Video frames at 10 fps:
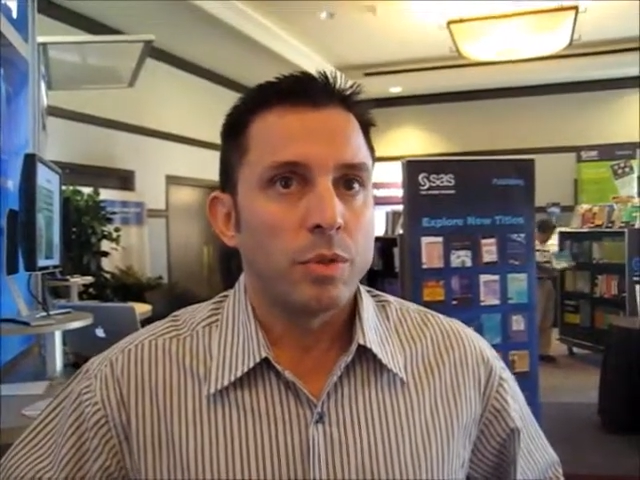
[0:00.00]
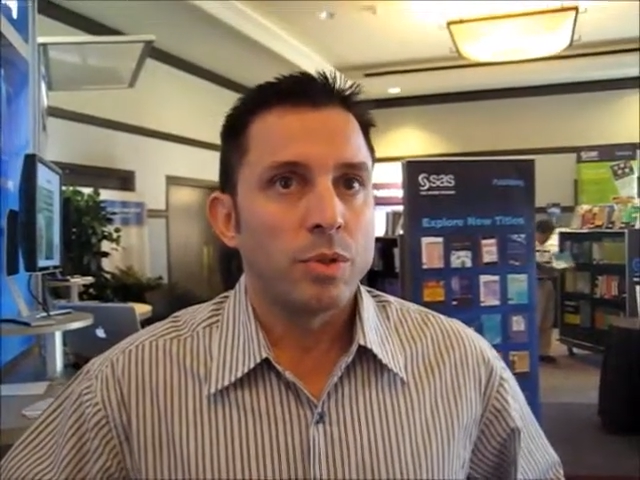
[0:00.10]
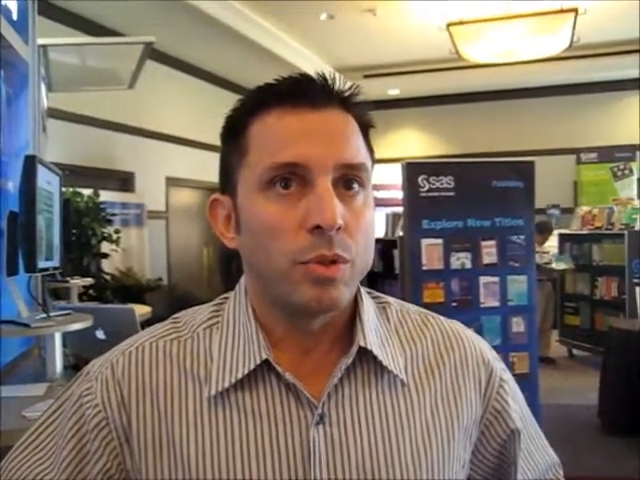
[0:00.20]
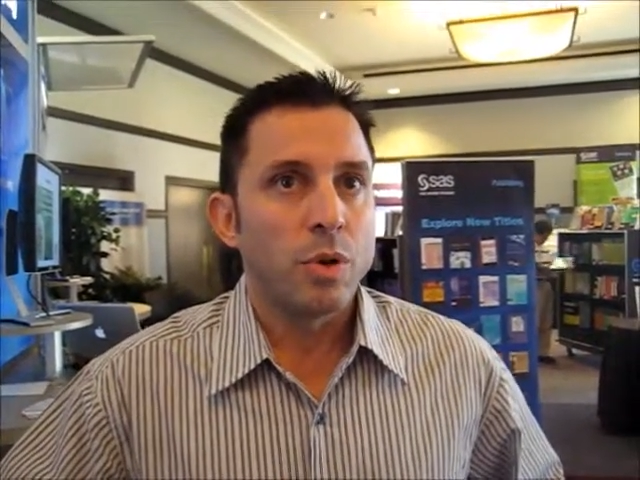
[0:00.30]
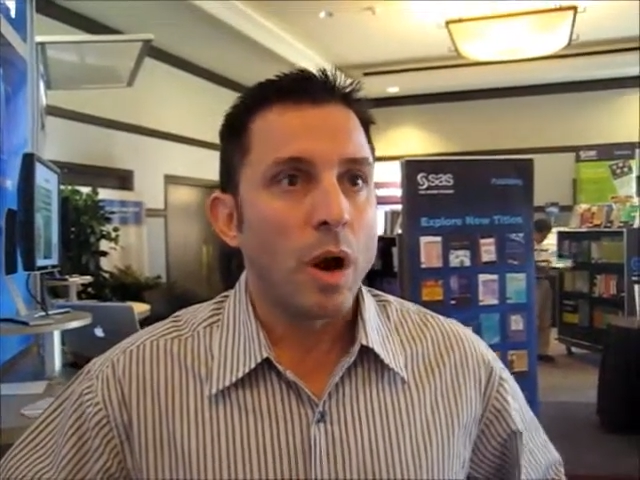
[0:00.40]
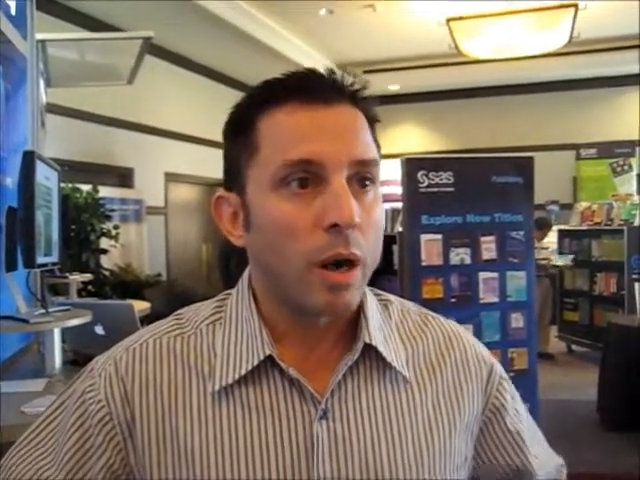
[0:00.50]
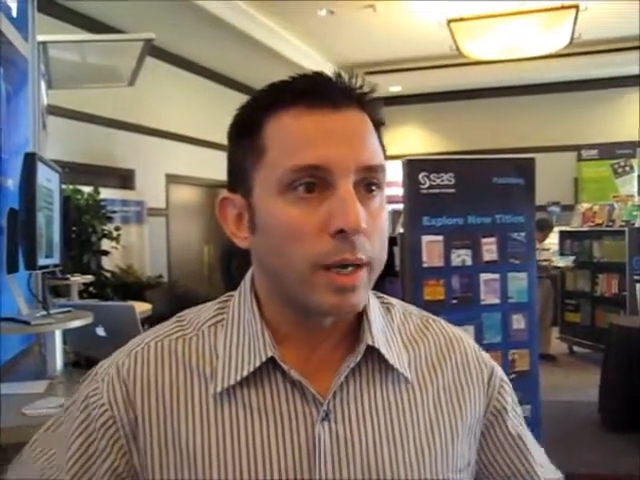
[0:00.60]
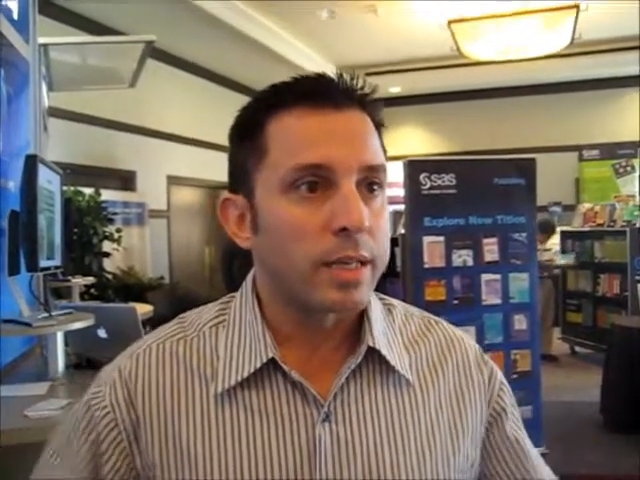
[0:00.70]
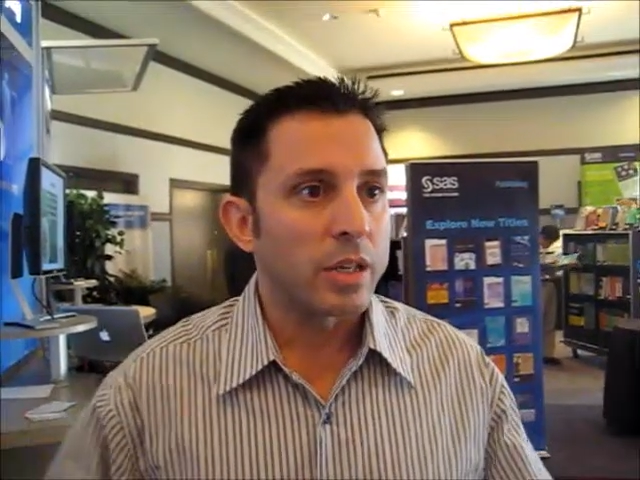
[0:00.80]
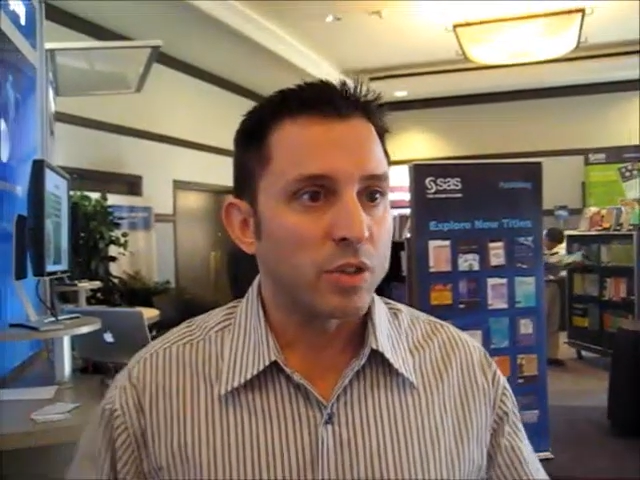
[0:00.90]

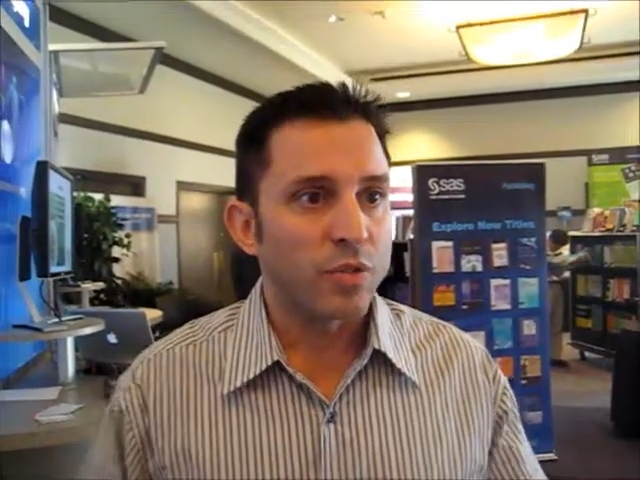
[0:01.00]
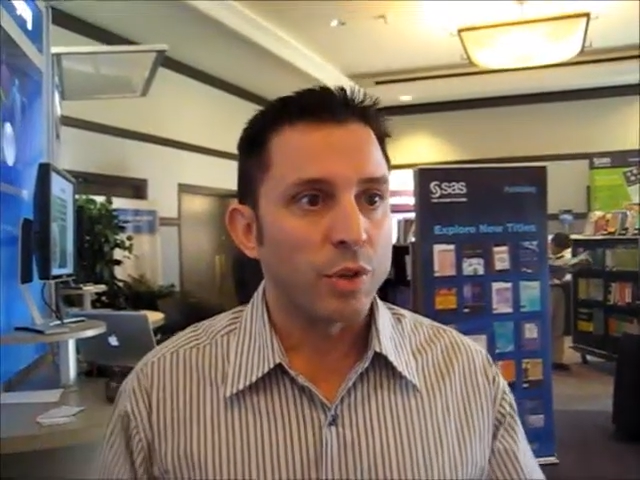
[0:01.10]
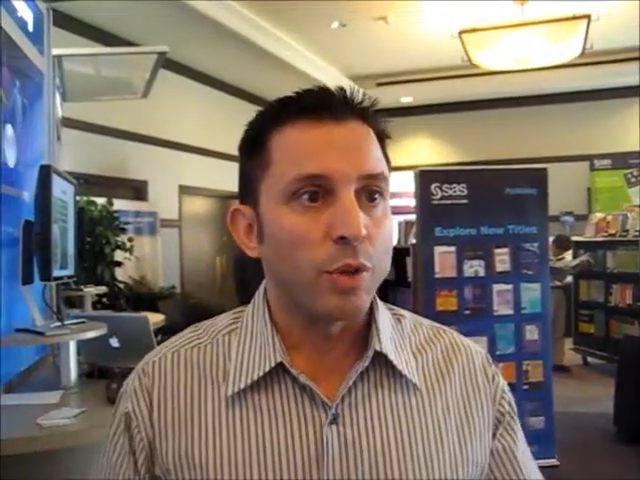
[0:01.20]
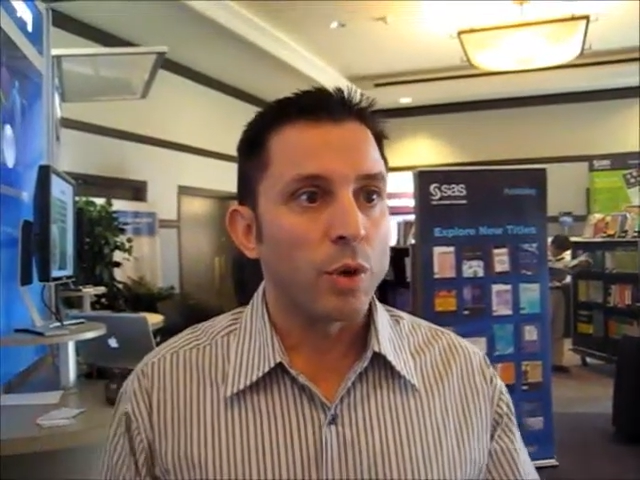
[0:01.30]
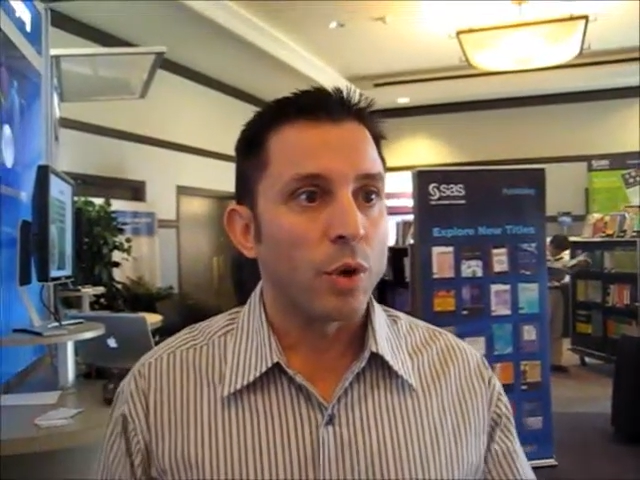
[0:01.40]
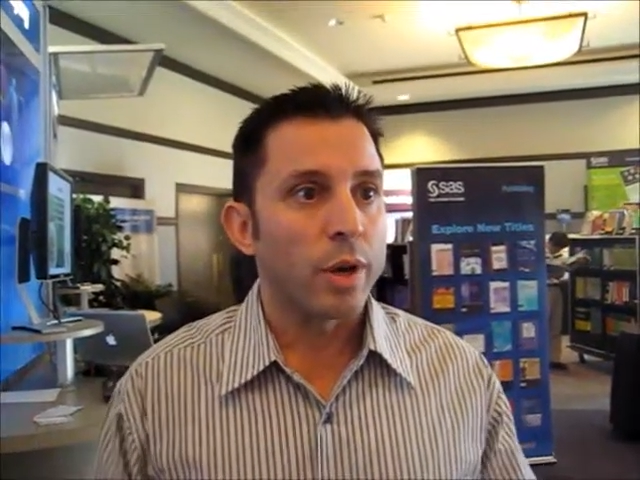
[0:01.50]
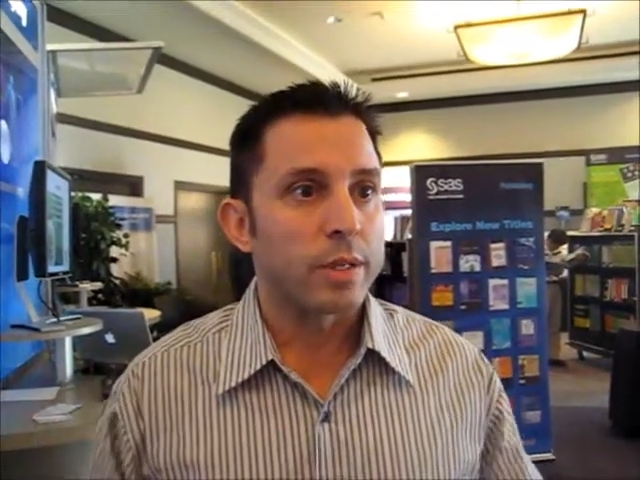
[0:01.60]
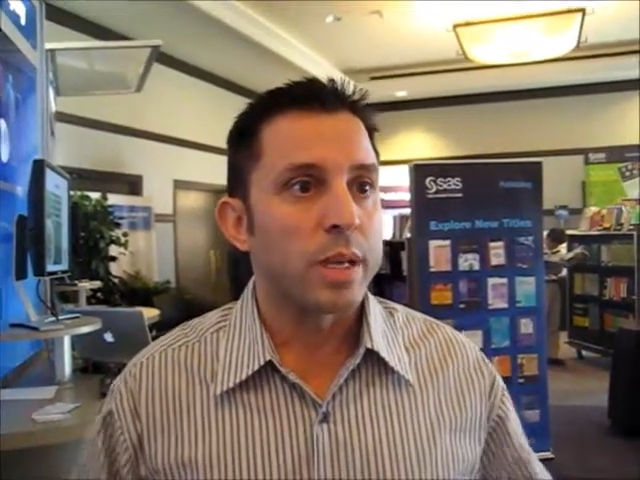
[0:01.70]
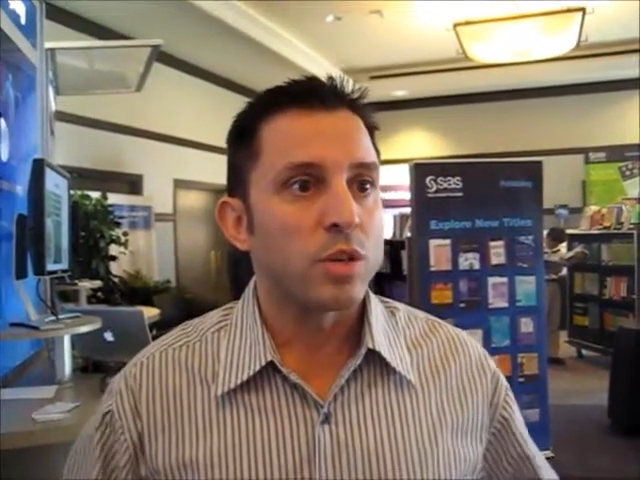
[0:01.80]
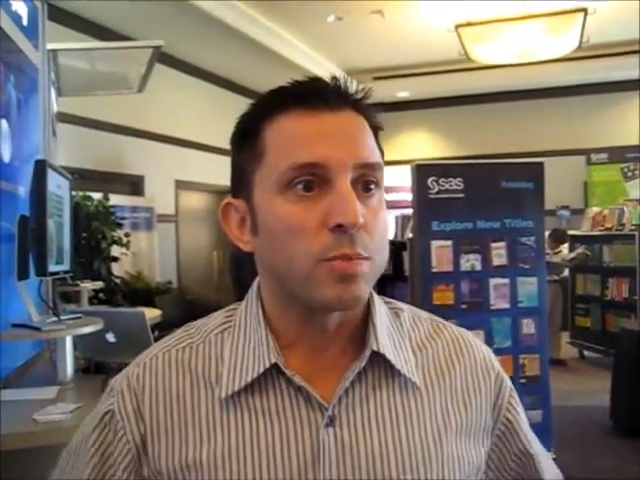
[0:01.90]
architecture for your
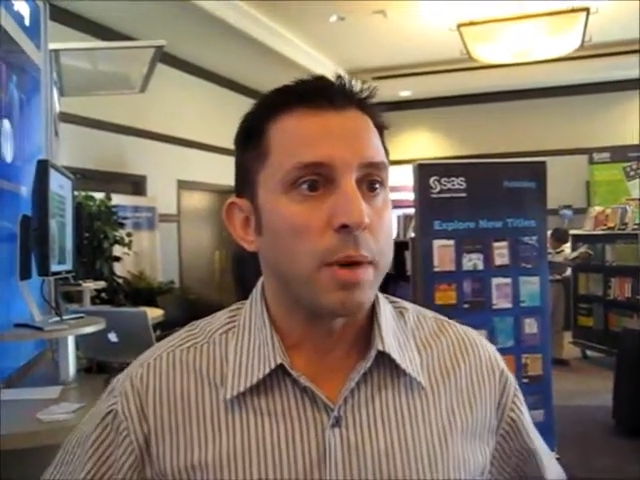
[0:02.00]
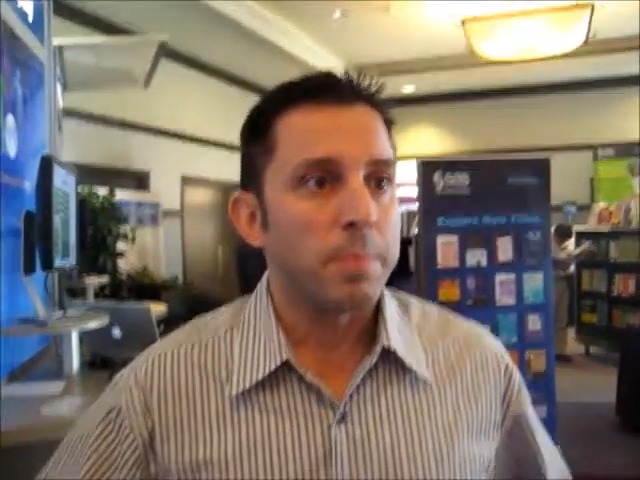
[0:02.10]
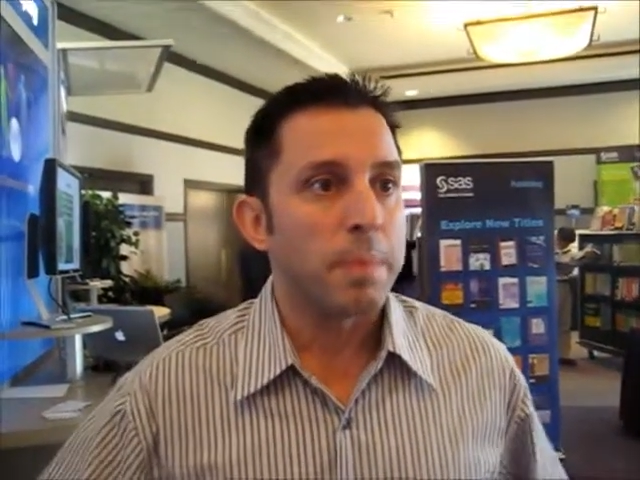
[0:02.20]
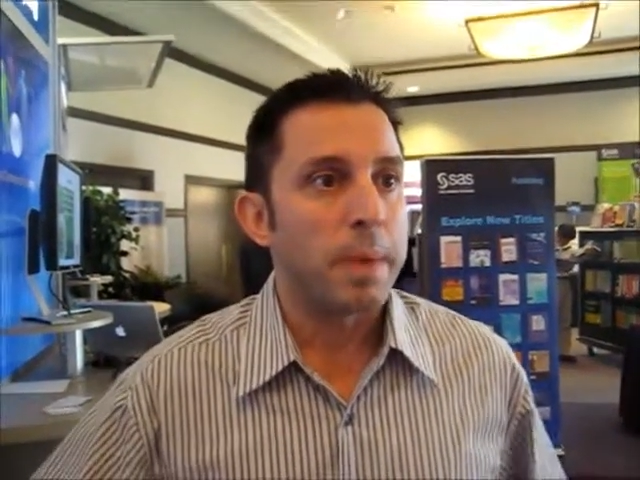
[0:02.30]
organization might be